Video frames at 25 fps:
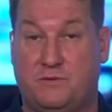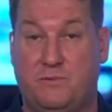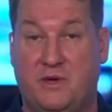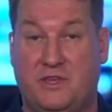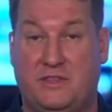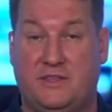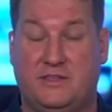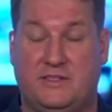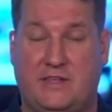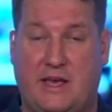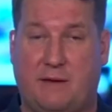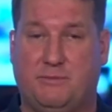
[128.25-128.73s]

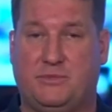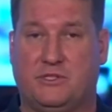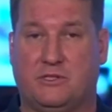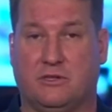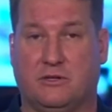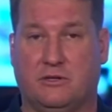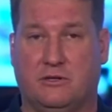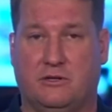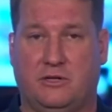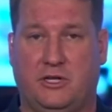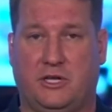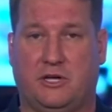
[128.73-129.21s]
Smith is
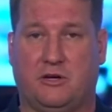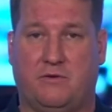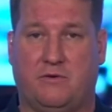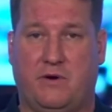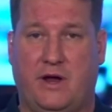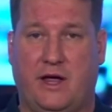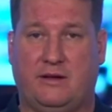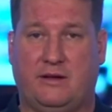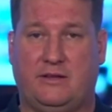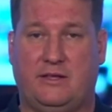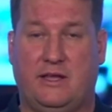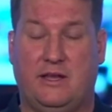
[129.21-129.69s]
absolutely
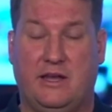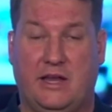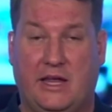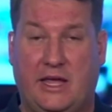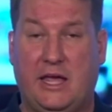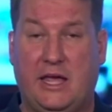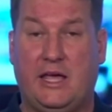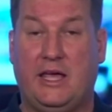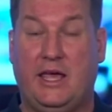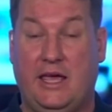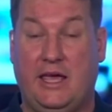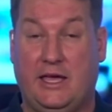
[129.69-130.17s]
correct, and
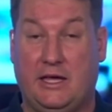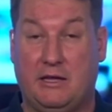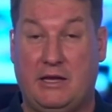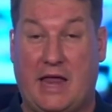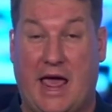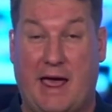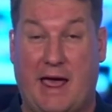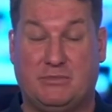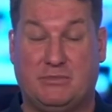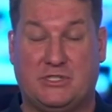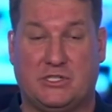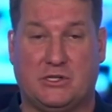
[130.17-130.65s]
he can
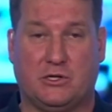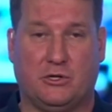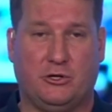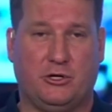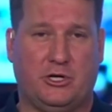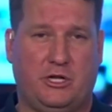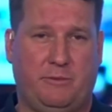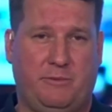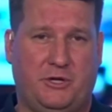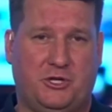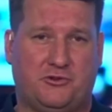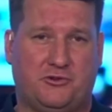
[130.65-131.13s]

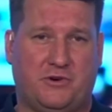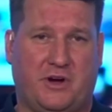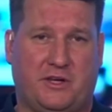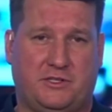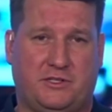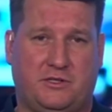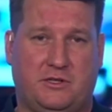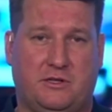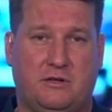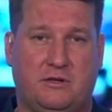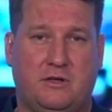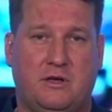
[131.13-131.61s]
absolutely be
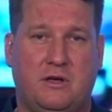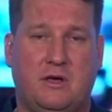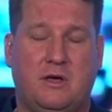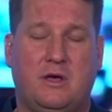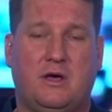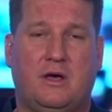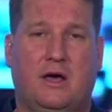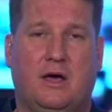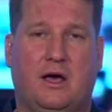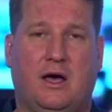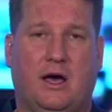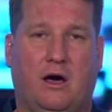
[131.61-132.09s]
trusted
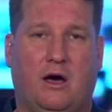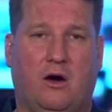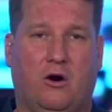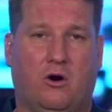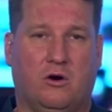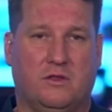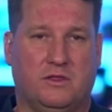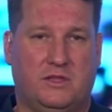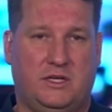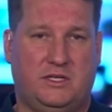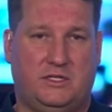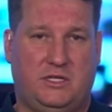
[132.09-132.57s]

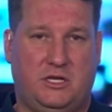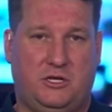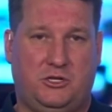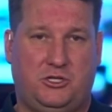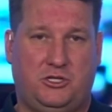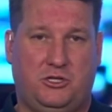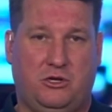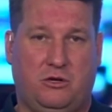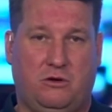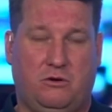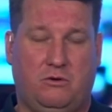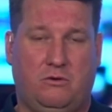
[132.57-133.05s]
on this
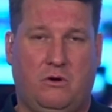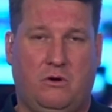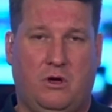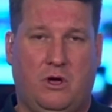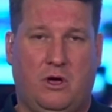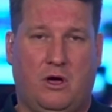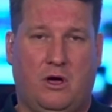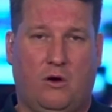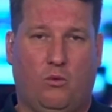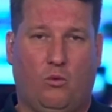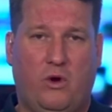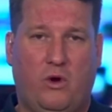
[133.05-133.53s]
issue.
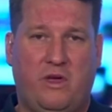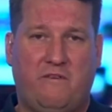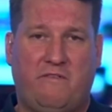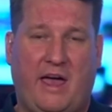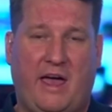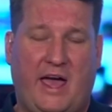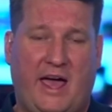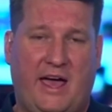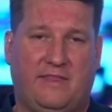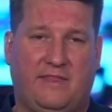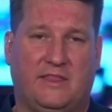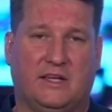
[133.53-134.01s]
We've
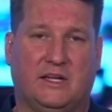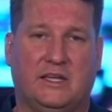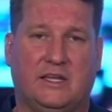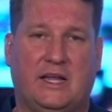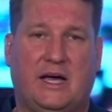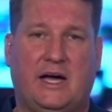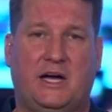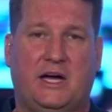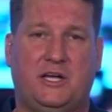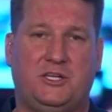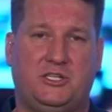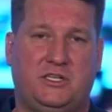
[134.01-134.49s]
had the
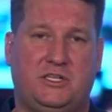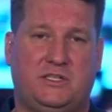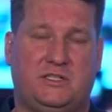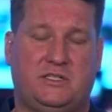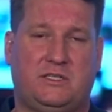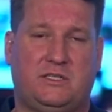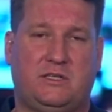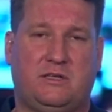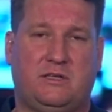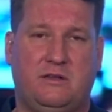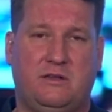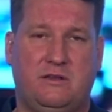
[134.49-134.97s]

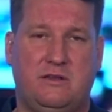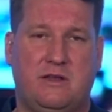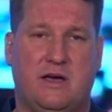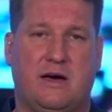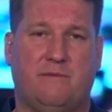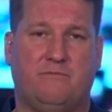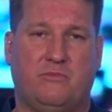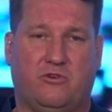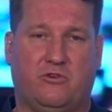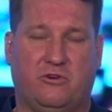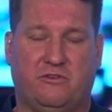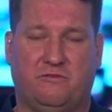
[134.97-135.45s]
largest
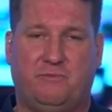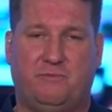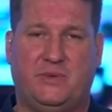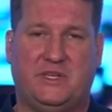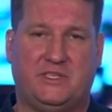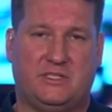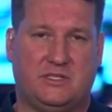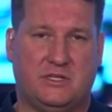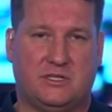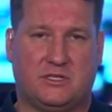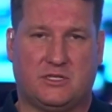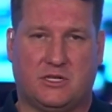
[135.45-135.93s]
number of
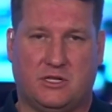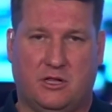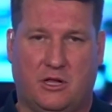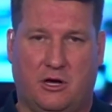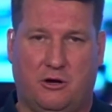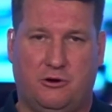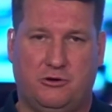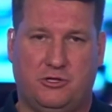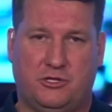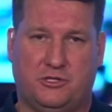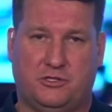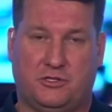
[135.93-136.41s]
business
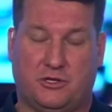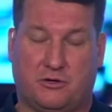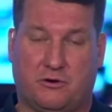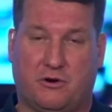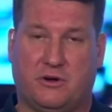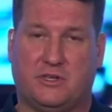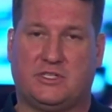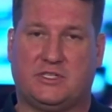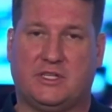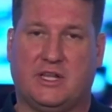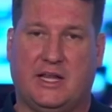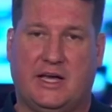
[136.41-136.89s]
closures
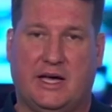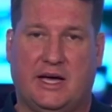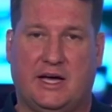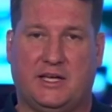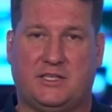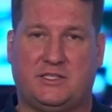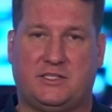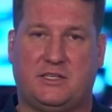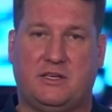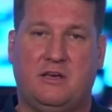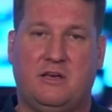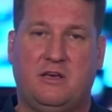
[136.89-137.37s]
across the
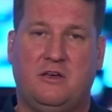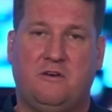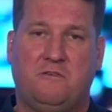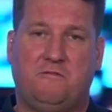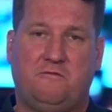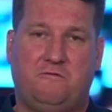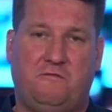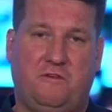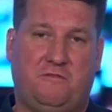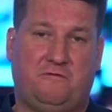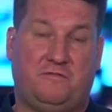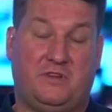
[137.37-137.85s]
last
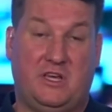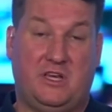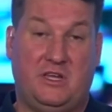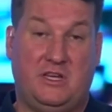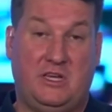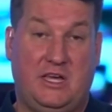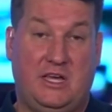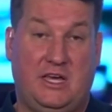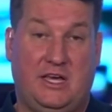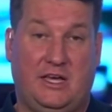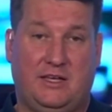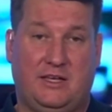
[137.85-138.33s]

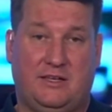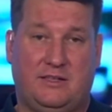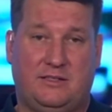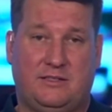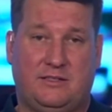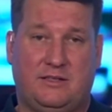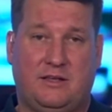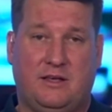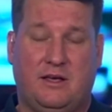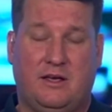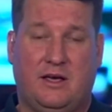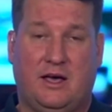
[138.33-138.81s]
15
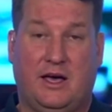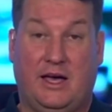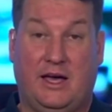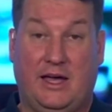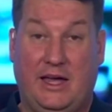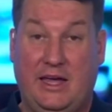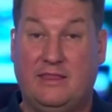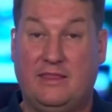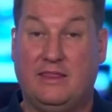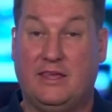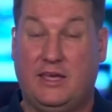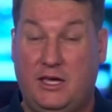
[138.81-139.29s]
years
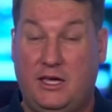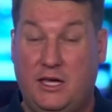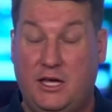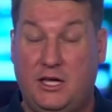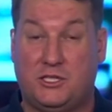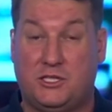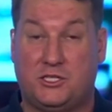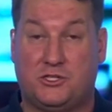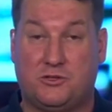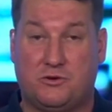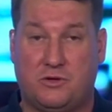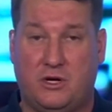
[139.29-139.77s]
in the
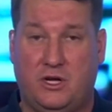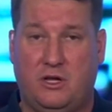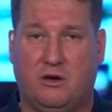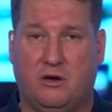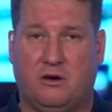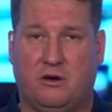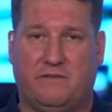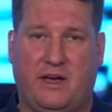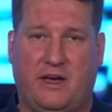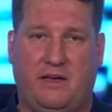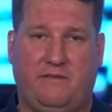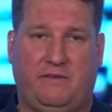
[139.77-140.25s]
history
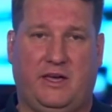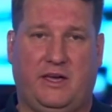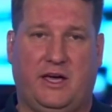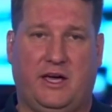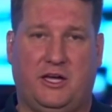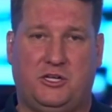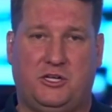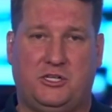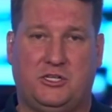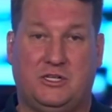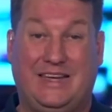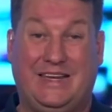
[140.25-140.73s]
of
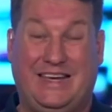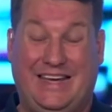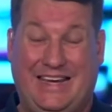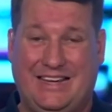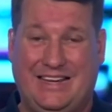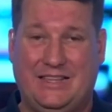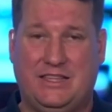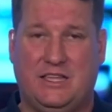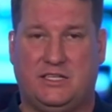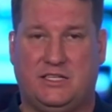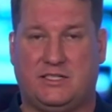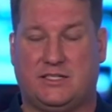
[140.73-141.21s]
aviation
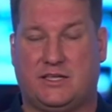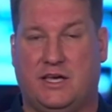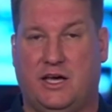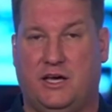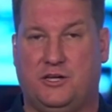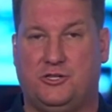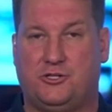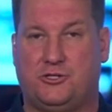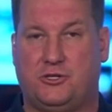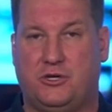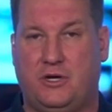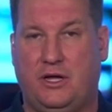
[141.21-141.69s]
in this
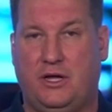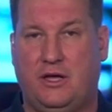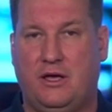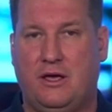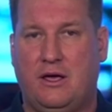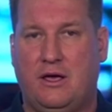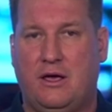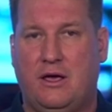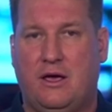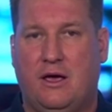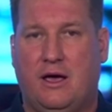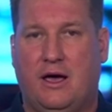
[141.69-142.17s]
country,
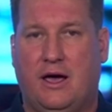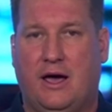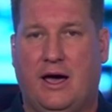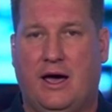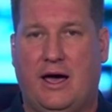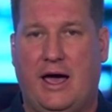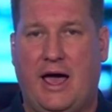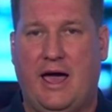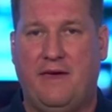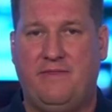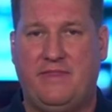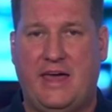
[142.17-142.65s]

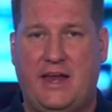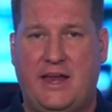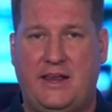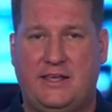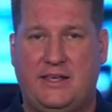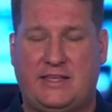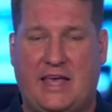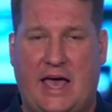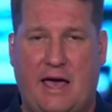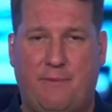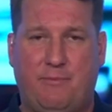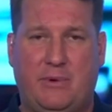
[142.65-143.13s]
and that
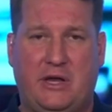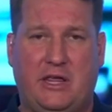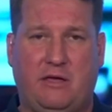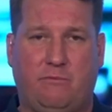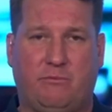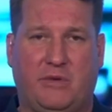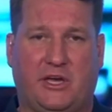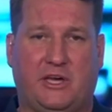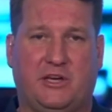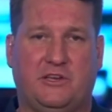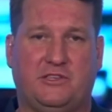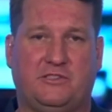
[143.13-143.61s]
is
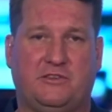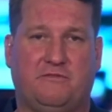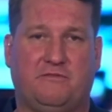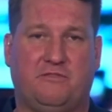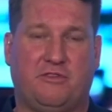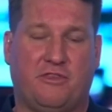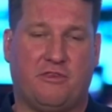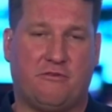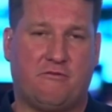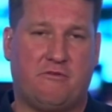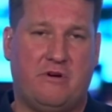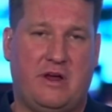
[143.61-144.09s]
happening because of
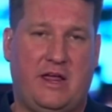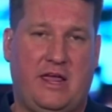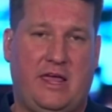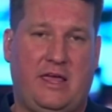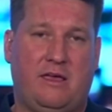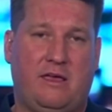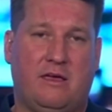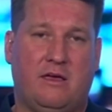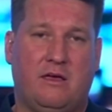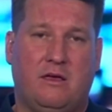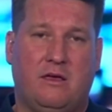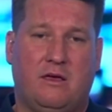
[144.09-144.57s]

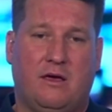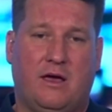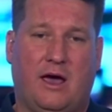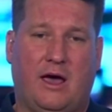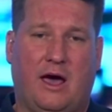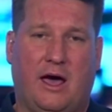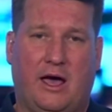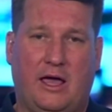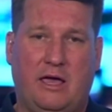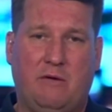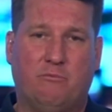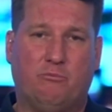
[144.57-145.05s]
three
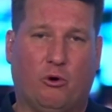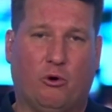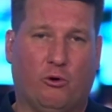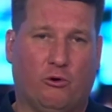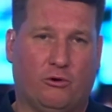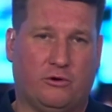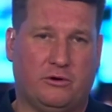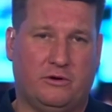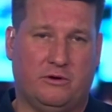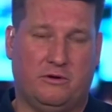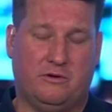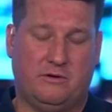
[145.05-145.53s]

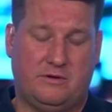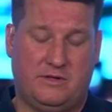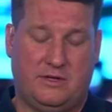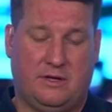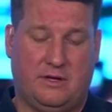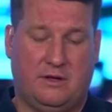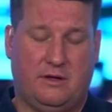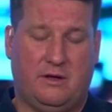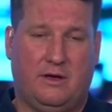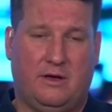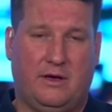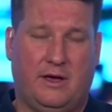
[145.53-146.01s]
important
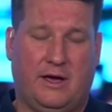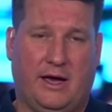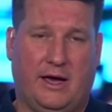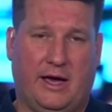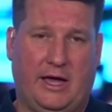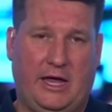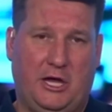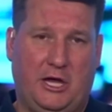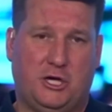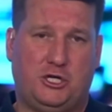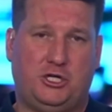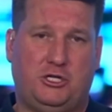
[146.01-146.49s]

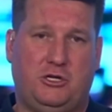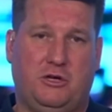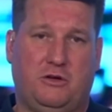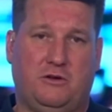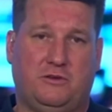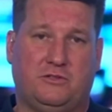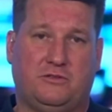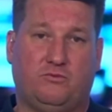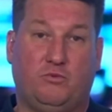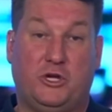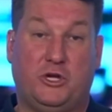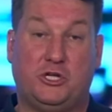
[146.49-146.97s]

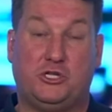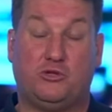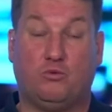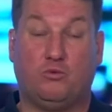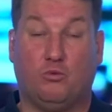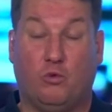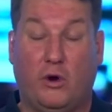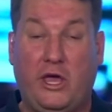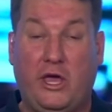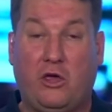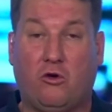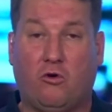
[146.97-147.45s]
issues which
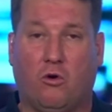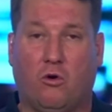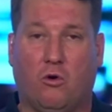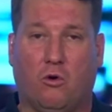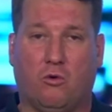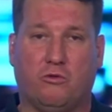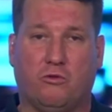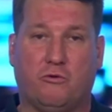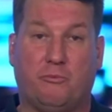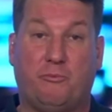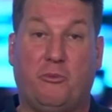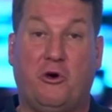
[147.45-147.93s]
we
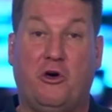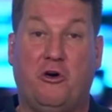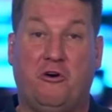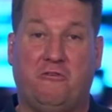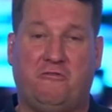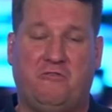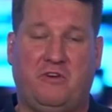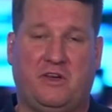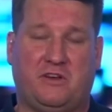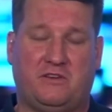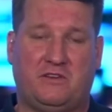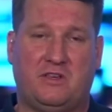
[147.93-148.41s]
call the
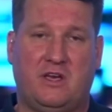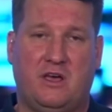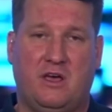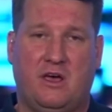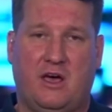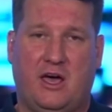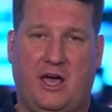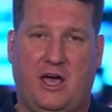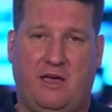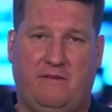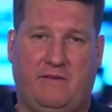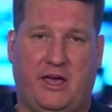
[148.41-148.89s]
perfect
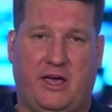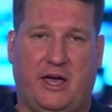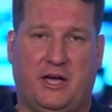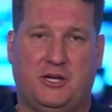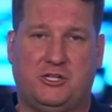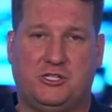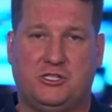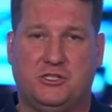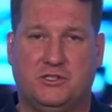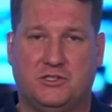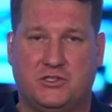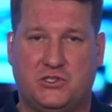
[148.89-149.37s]

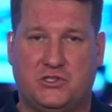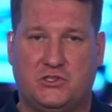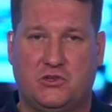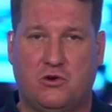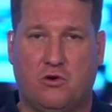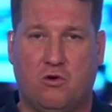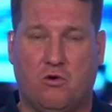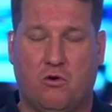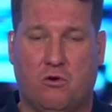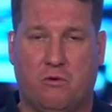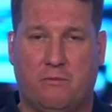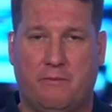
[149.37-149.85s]
aviation
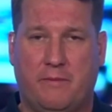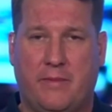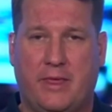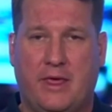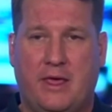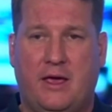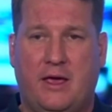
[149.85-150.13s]
storm.